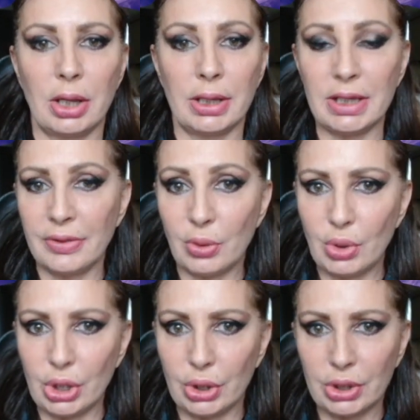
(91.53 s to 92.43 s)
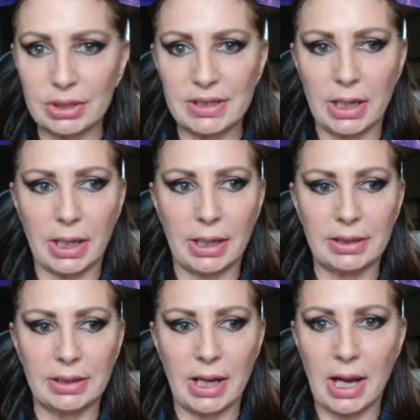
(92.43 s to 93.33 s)
in the world,
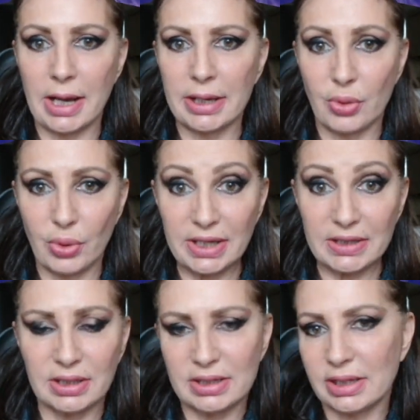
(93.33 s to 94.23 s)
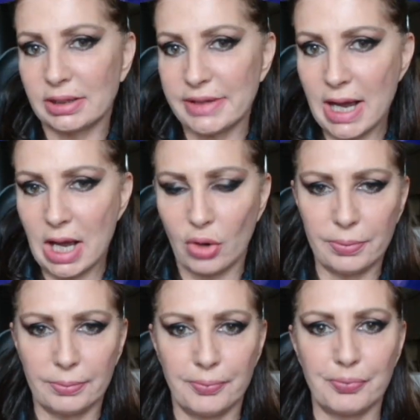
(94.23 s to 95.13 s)
and I waited till now
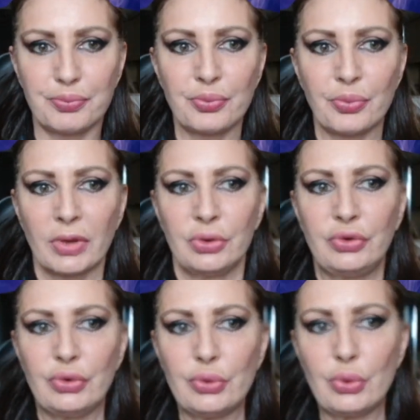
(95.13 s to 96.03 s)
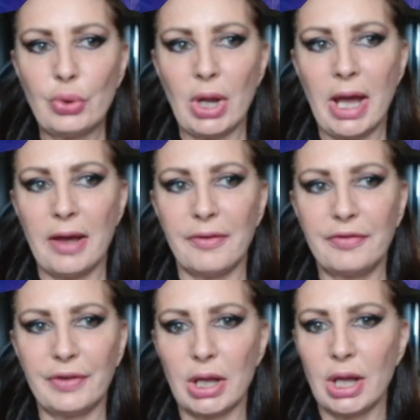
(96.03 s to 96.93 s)
to have
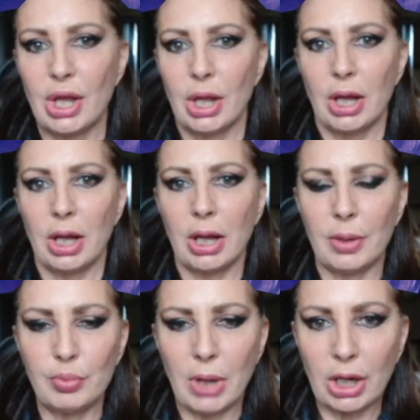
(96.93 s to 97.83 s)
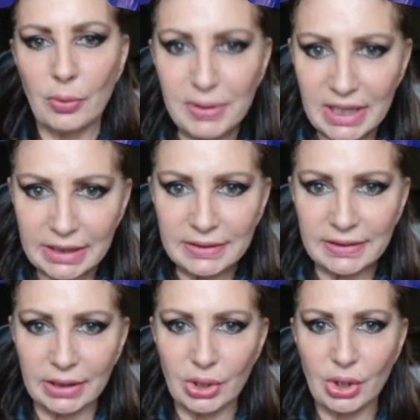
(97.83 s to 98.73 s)
a complete
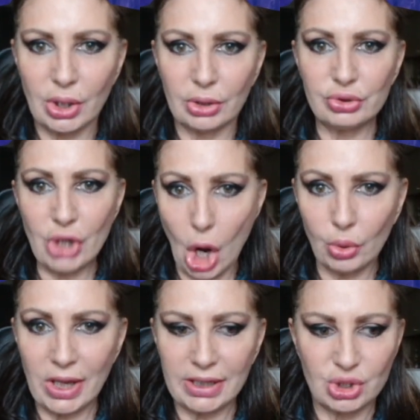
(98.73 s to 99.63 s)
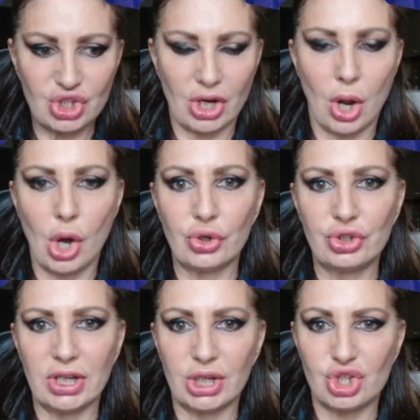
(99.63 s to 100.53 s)
knowledge on
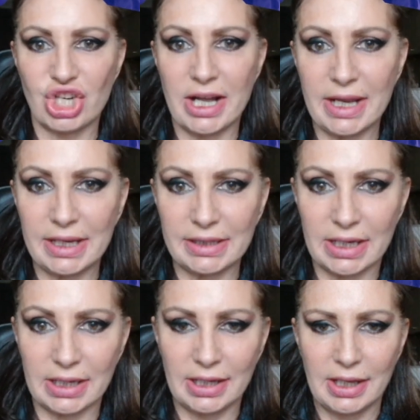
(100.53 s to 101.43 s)
China